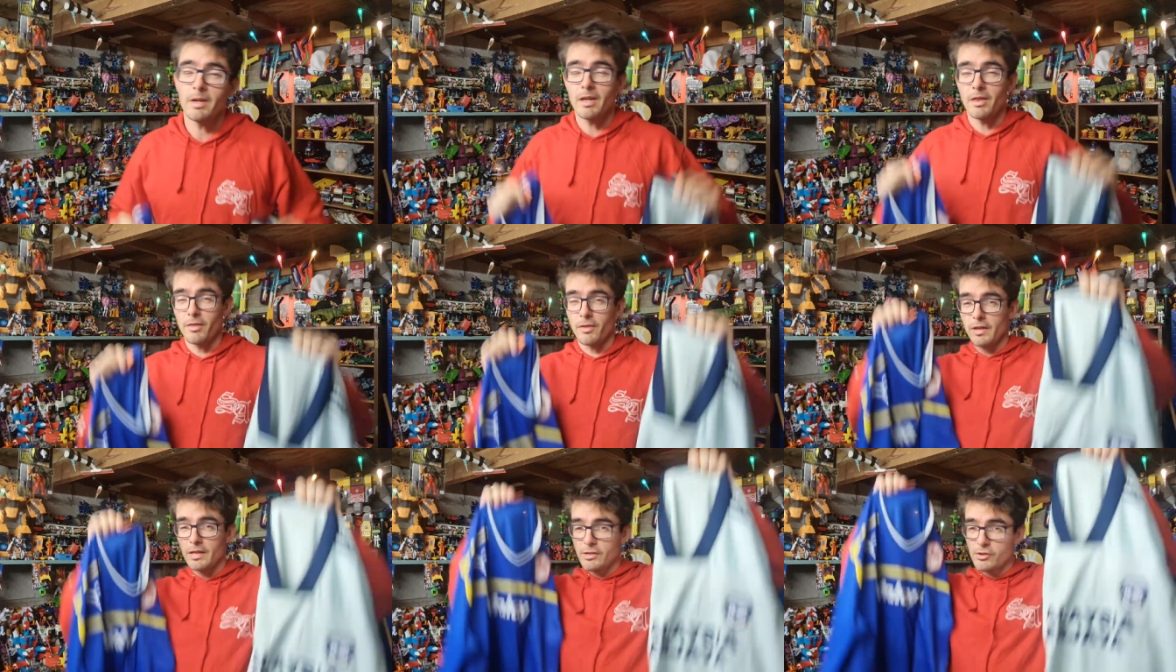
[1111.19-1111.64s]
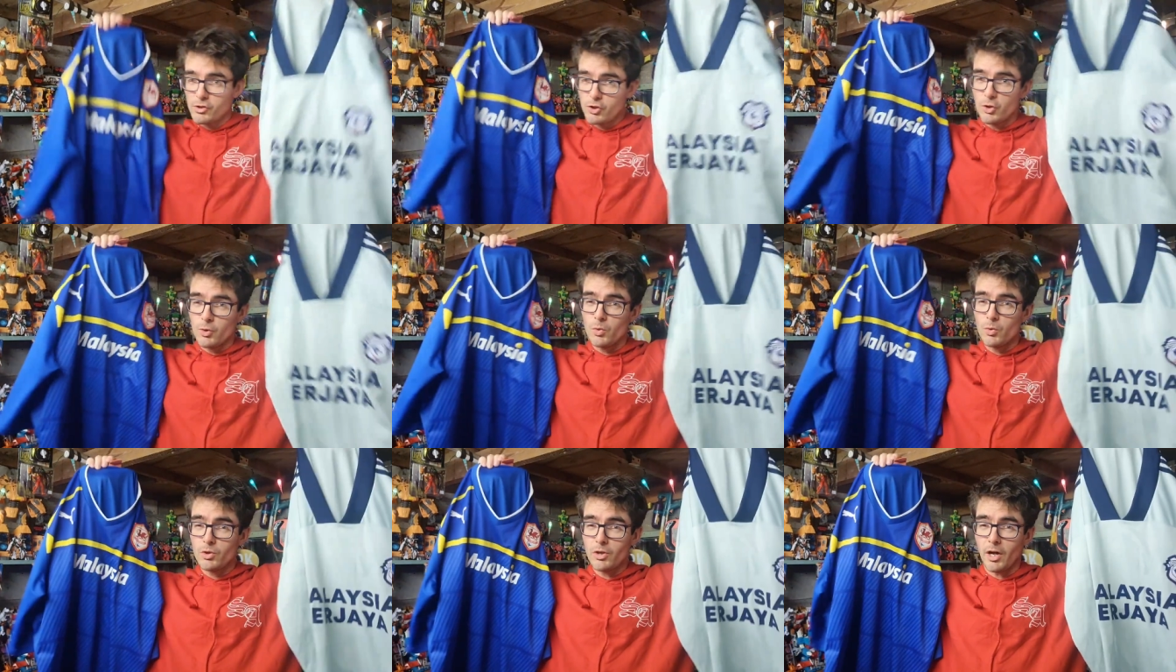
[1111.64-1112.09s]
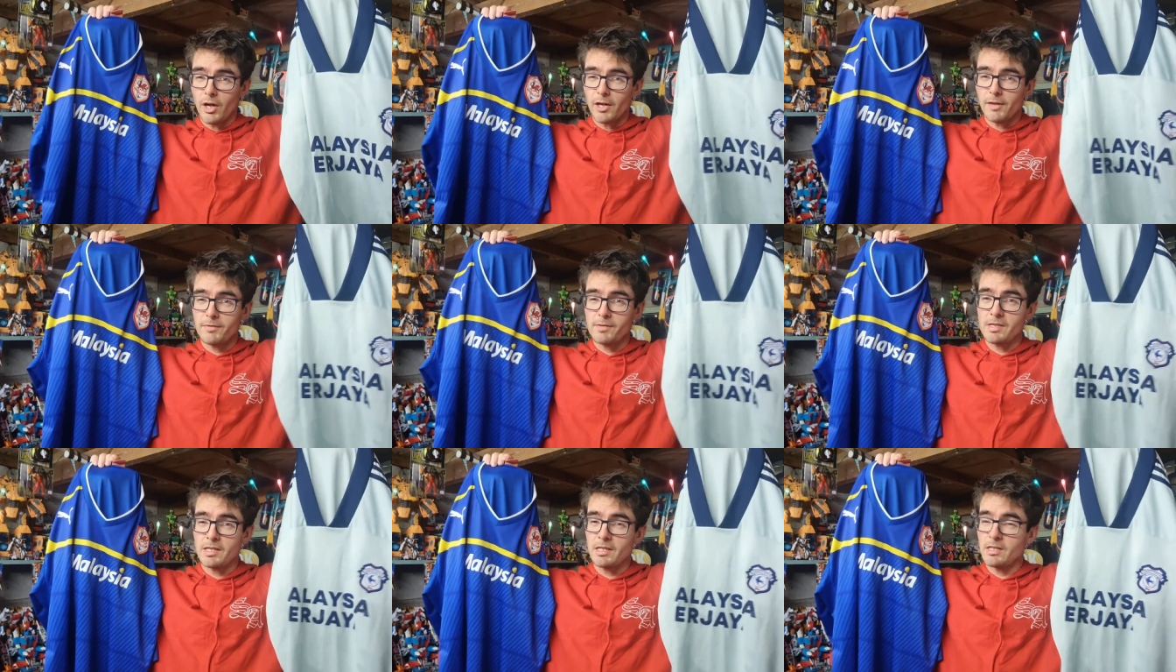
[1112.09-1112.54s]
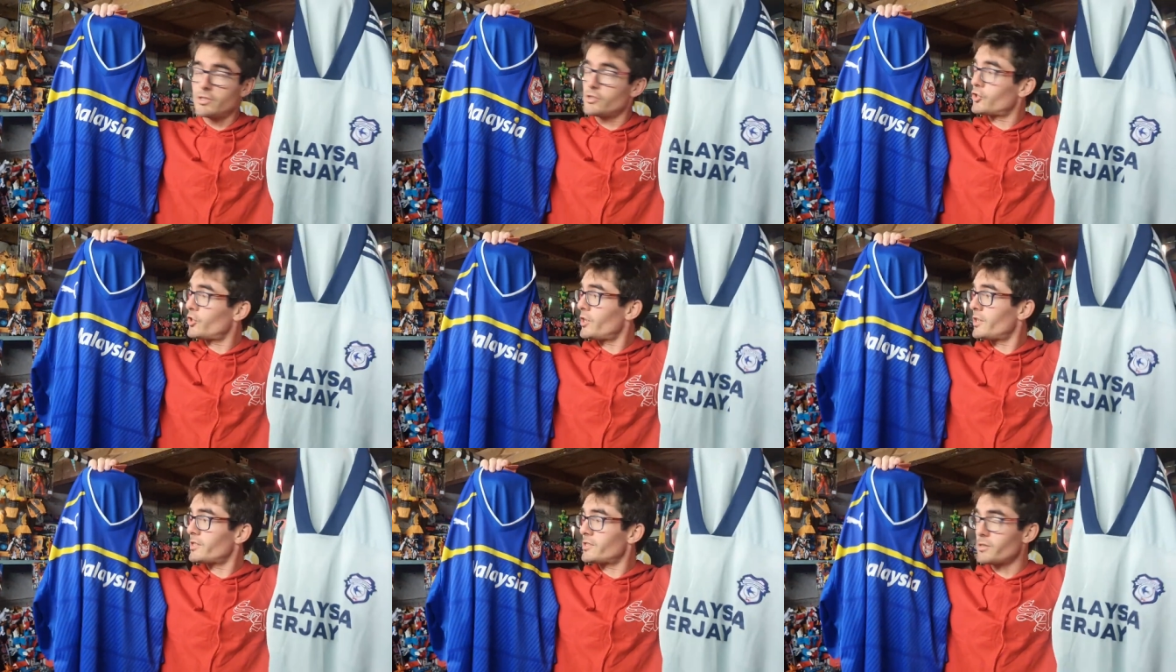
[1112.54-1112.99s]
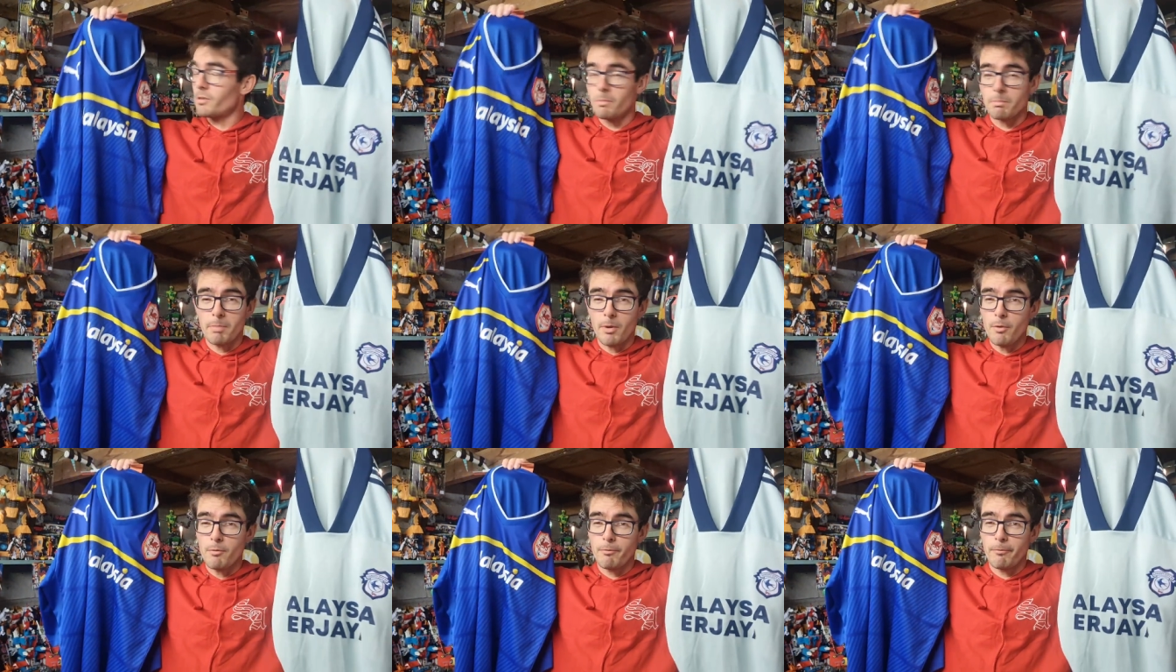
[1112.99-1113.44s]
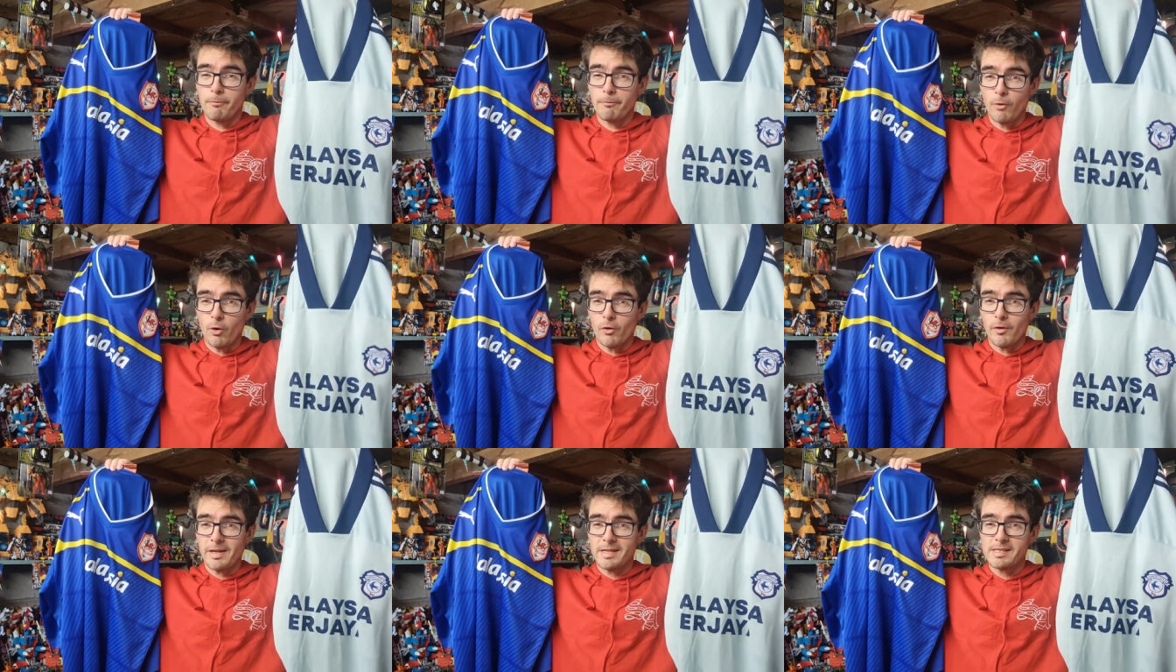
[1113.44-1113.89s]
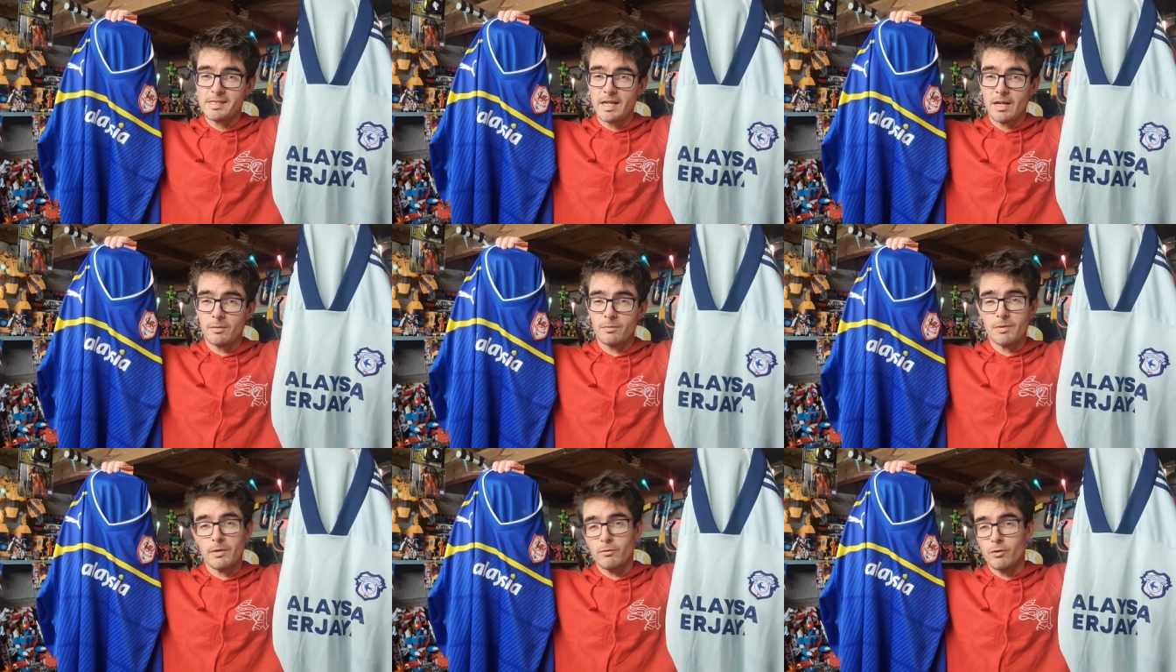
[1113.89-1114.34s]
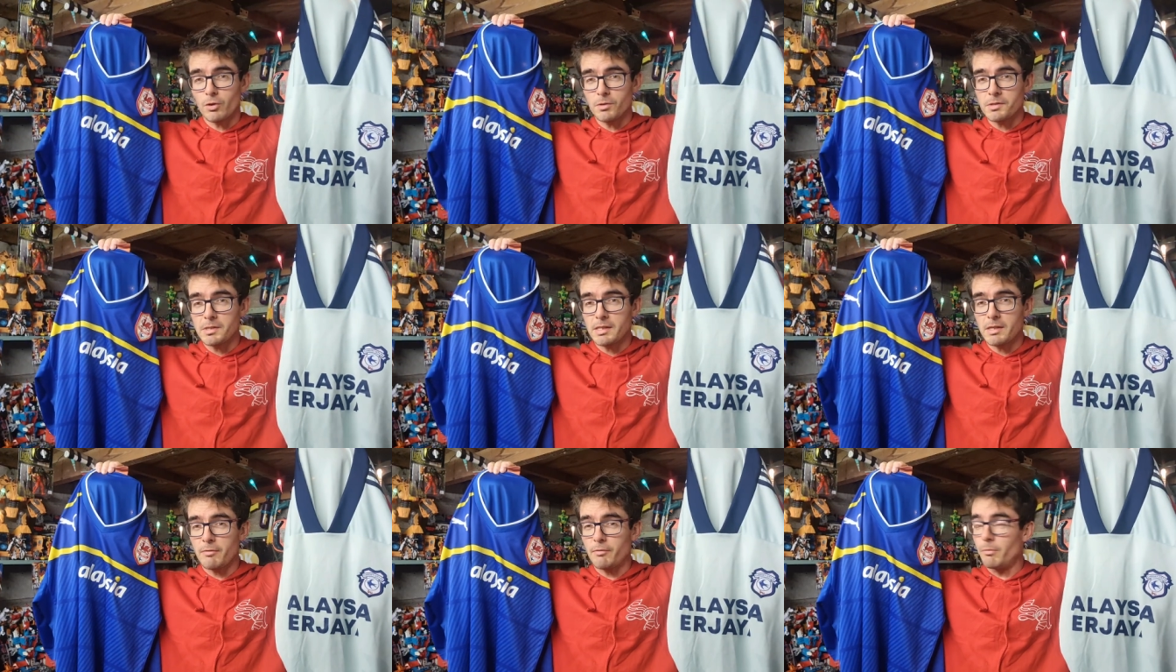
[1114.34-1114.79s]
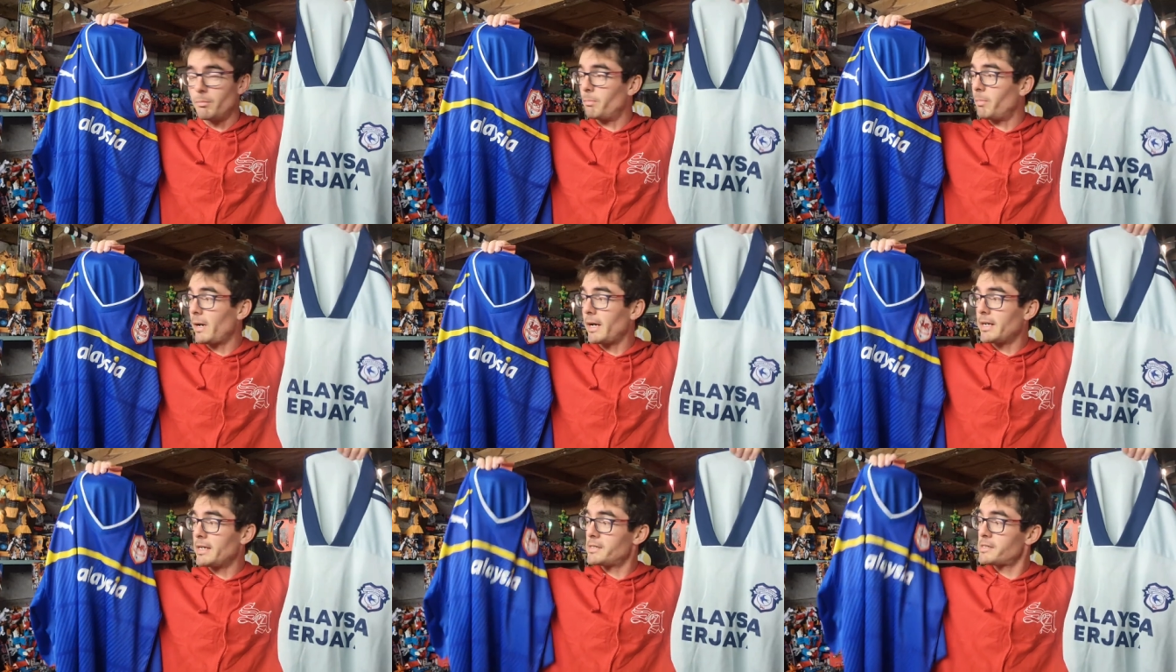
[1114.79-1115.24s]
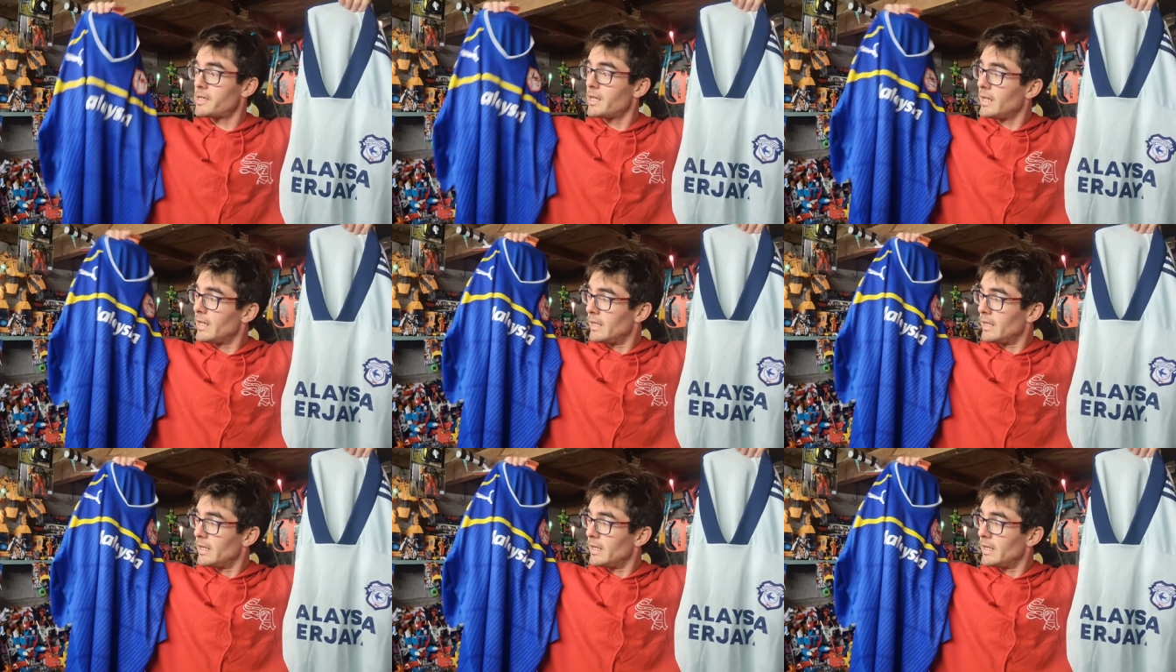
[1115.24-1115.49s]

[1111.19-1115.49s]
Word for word: These two Cardiff City shirts, both four X L, they've gone to different buyers.